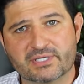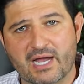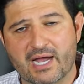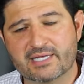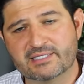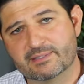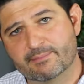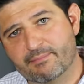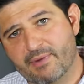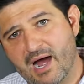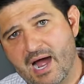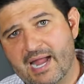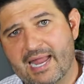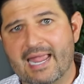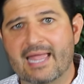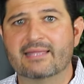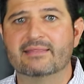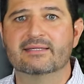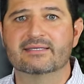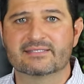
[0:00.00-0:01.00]
sides, the buy
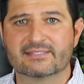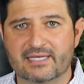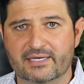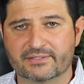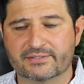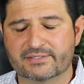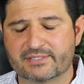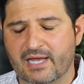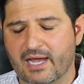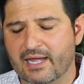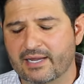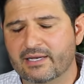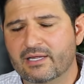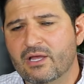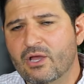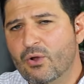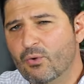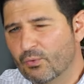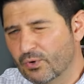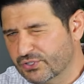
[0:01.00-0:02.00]
and the sell side,
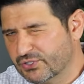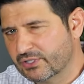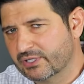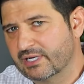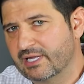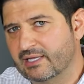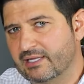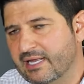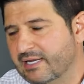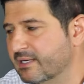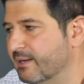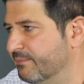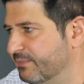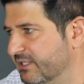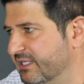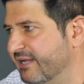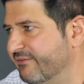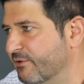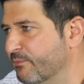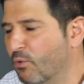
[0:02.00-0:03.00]
which will end up
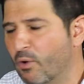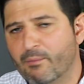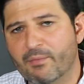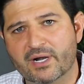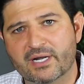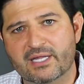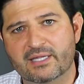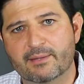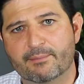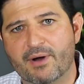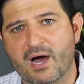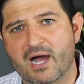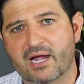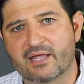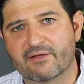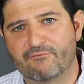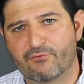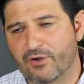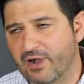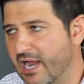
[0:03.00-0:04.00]
leaving more money in the
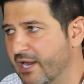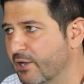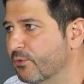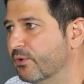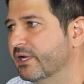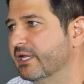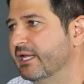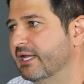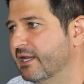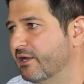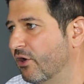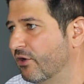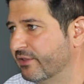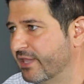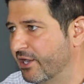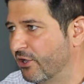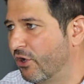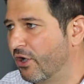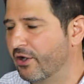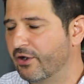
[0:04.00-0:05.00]
pocket for equity and all
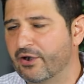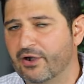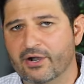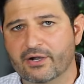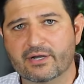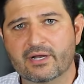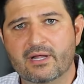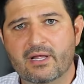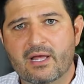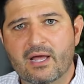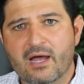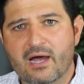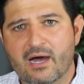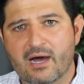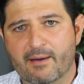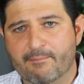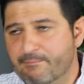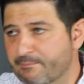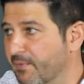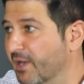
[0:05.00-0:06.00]
that hard earned
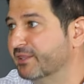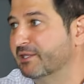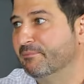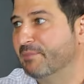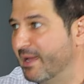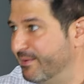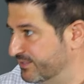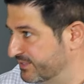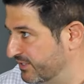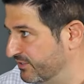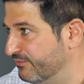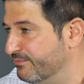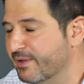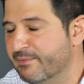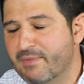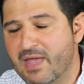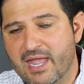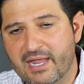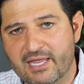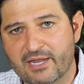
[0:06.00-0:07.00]
monthly payments that you've
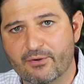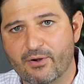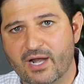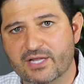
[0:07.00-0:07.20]
been making.